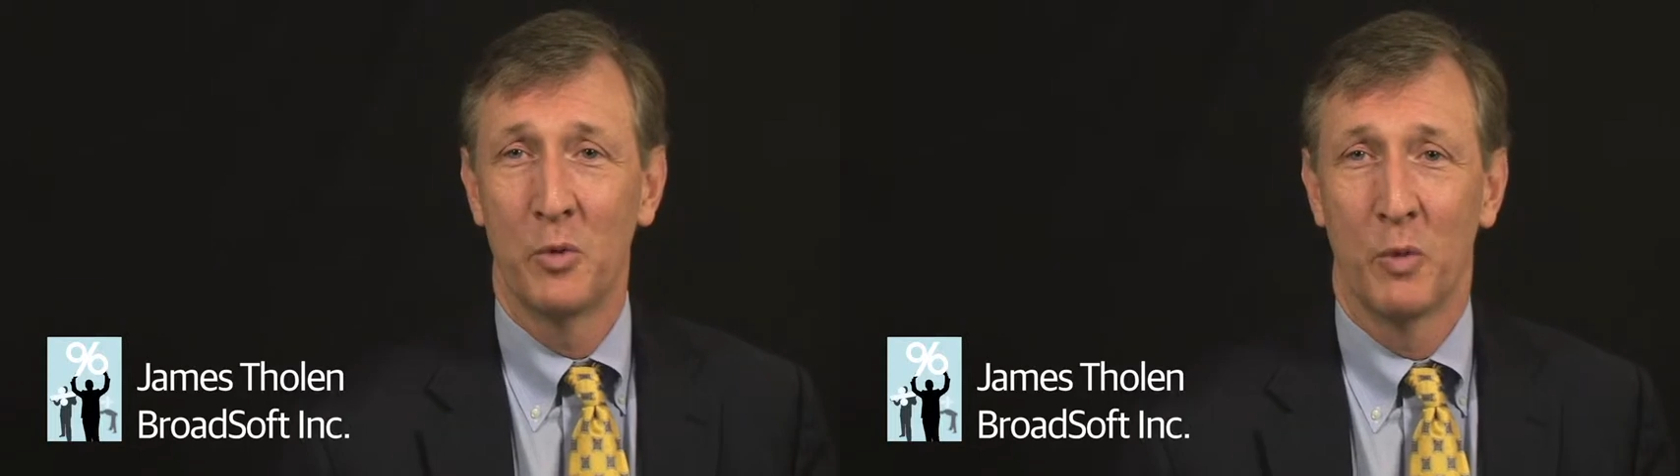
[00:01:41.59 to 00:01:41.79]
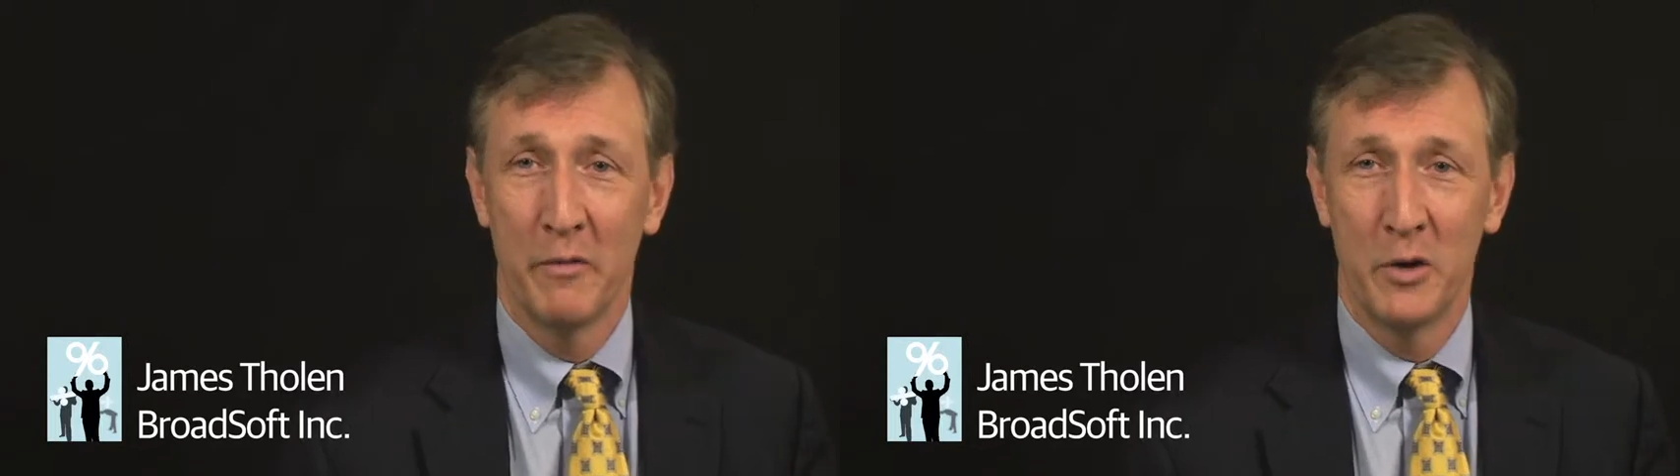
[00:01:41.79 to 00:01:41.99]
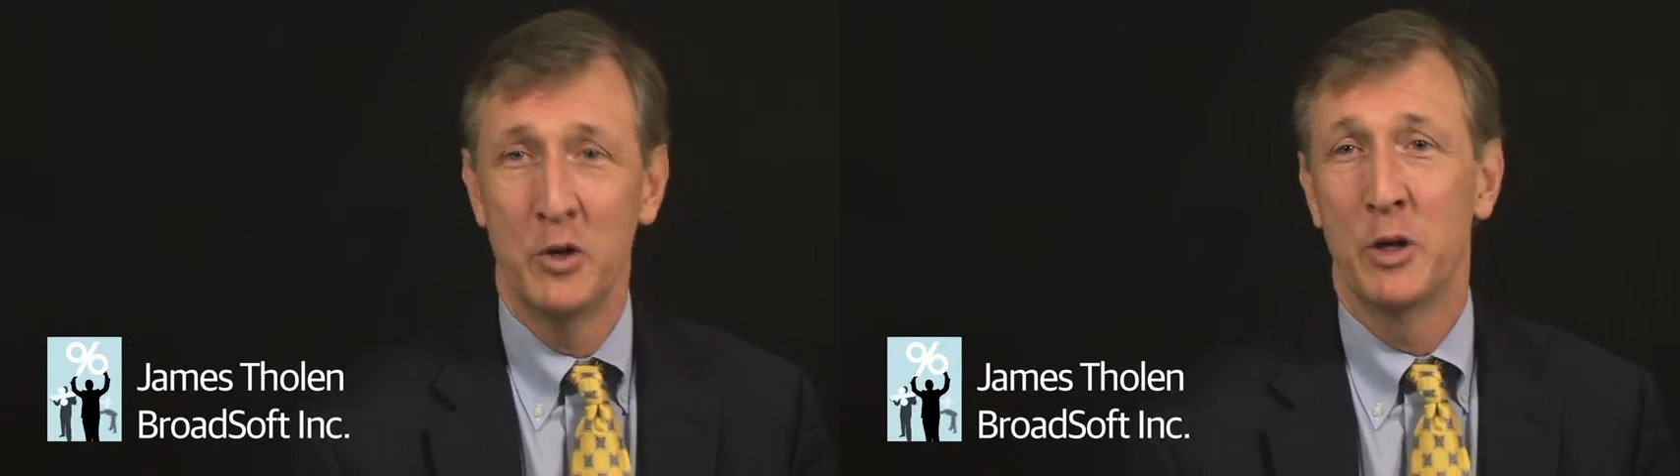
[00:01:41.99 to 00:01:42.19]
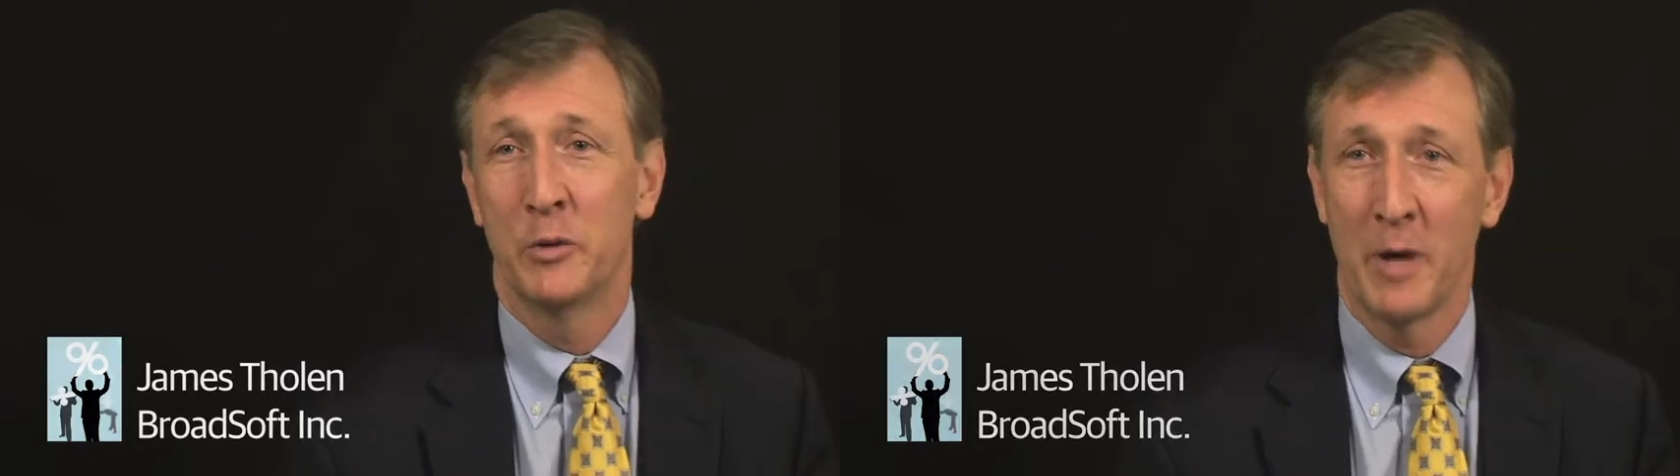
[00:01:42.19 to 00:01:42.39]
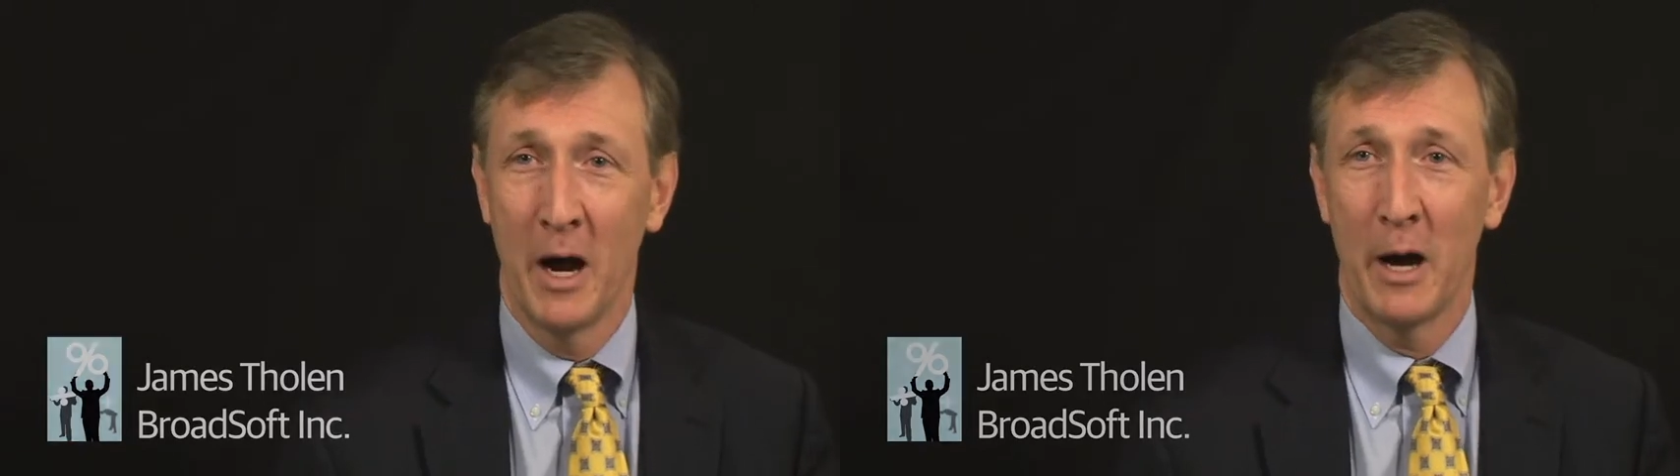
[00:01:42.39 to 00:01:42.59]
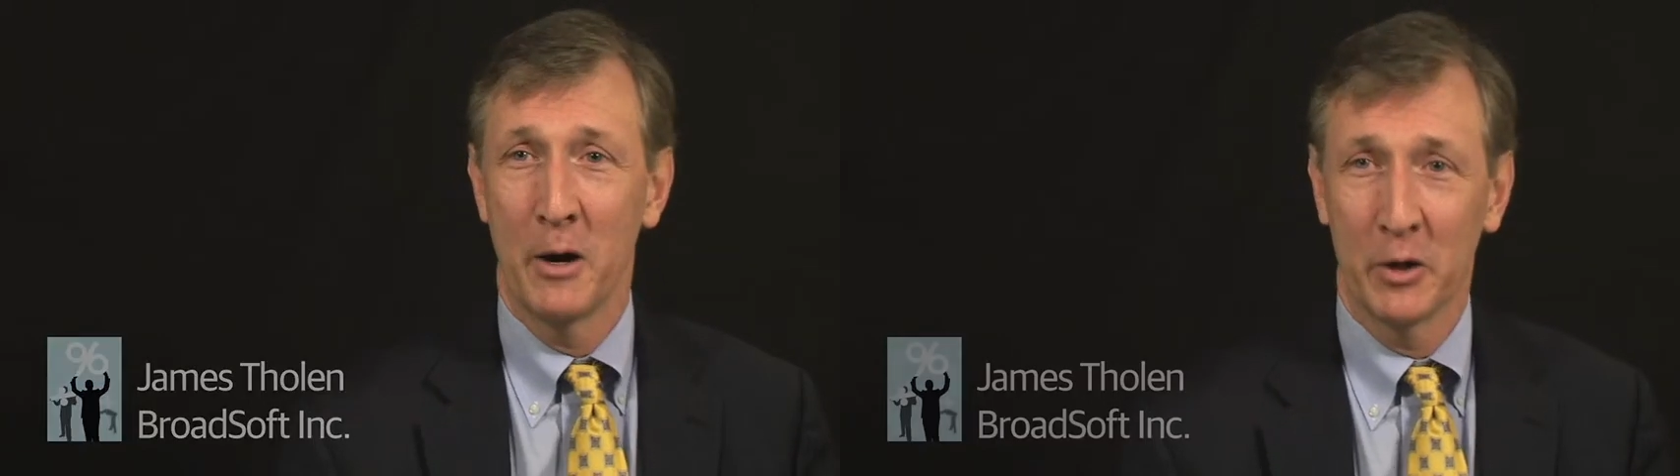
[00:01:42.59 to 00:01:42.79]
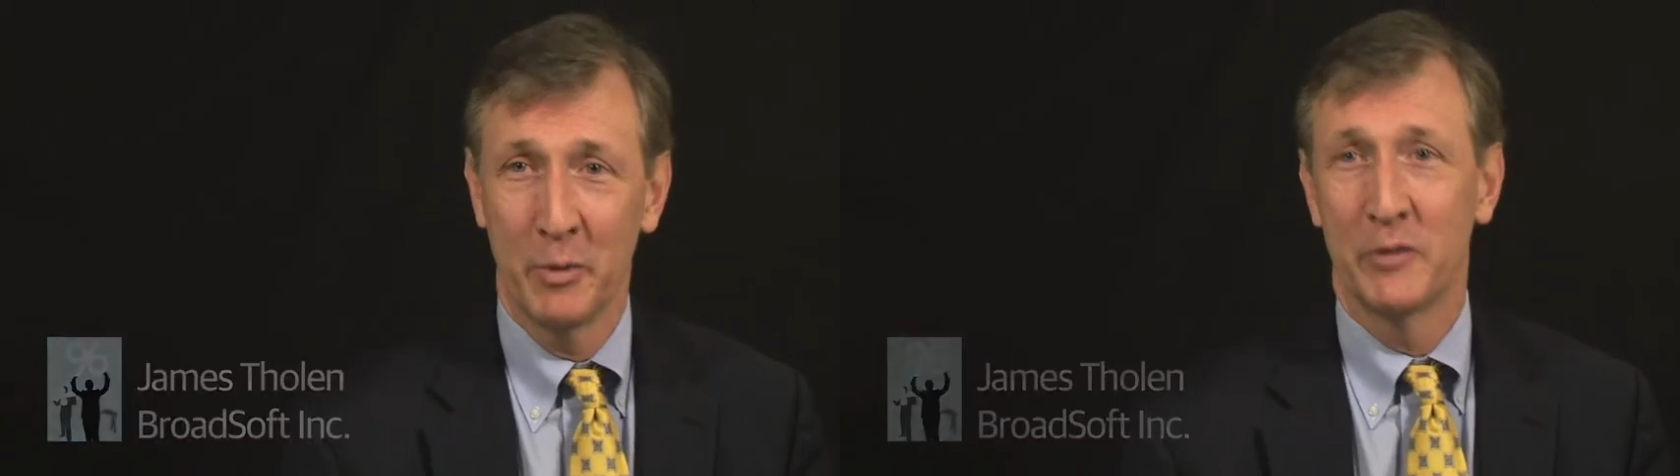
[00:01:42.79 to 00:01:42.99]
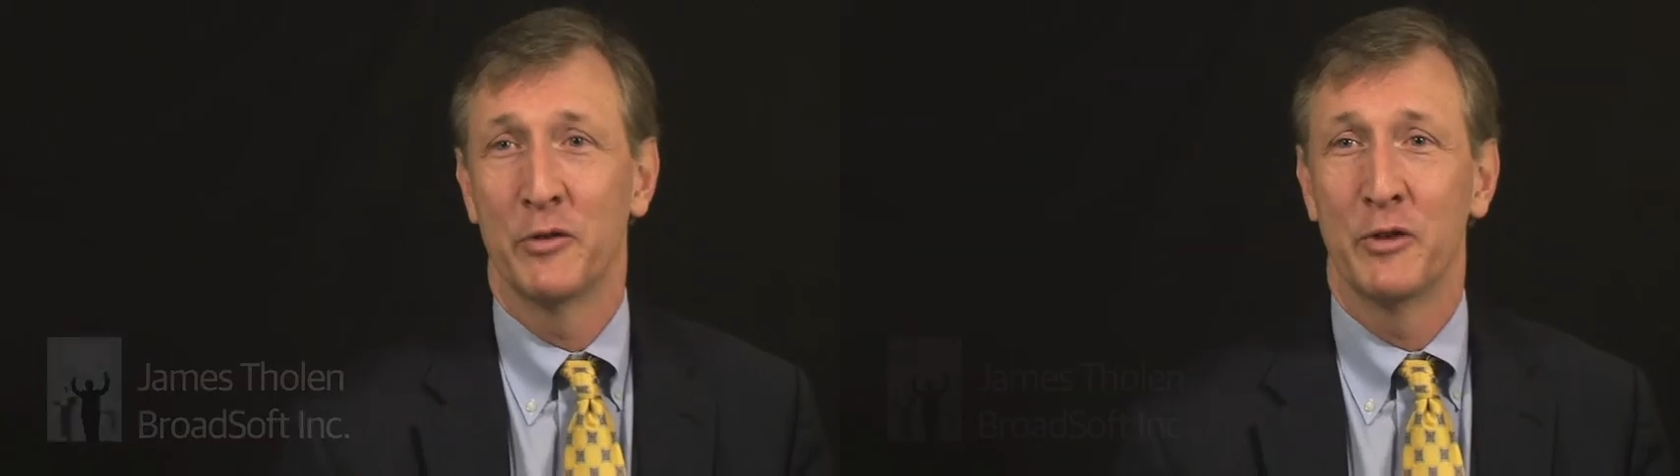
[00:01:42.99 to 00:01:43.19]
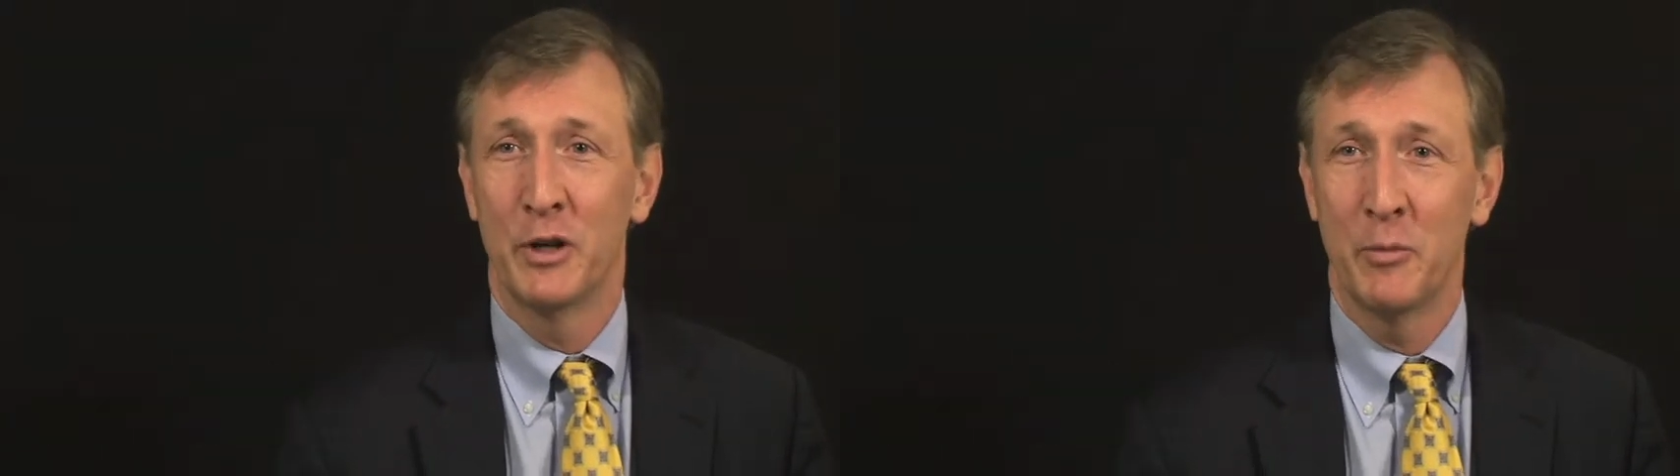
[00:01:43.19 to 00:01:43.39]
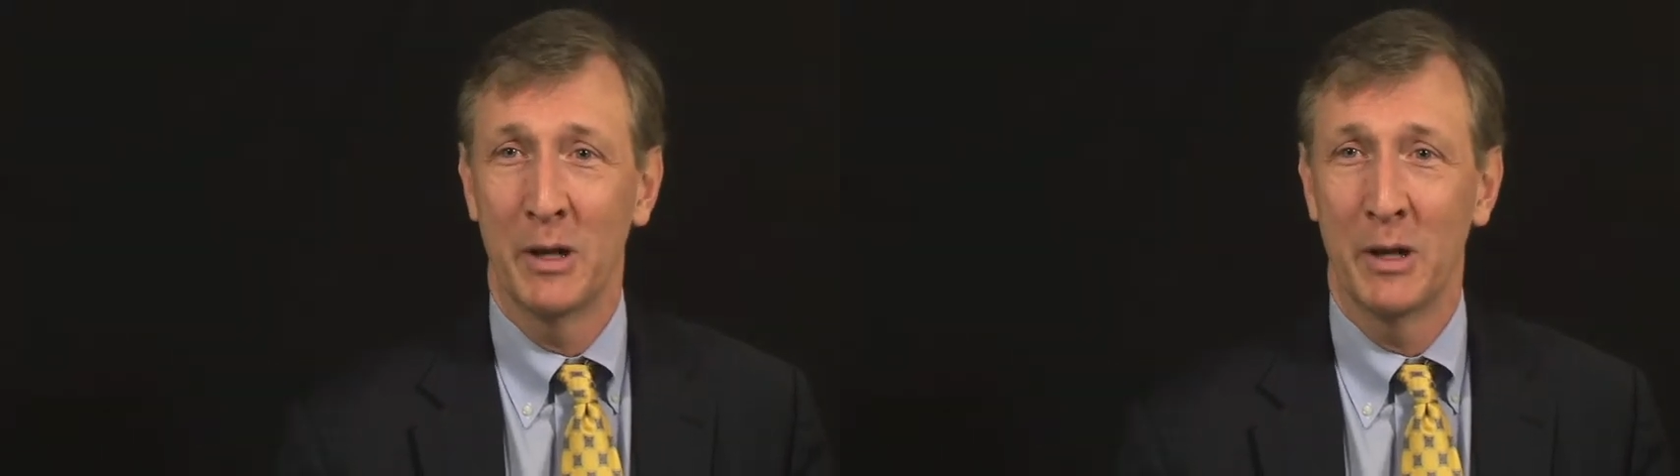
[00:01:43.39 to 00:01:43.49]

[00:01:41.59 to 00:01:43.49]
revenue needs to be higher, expenses need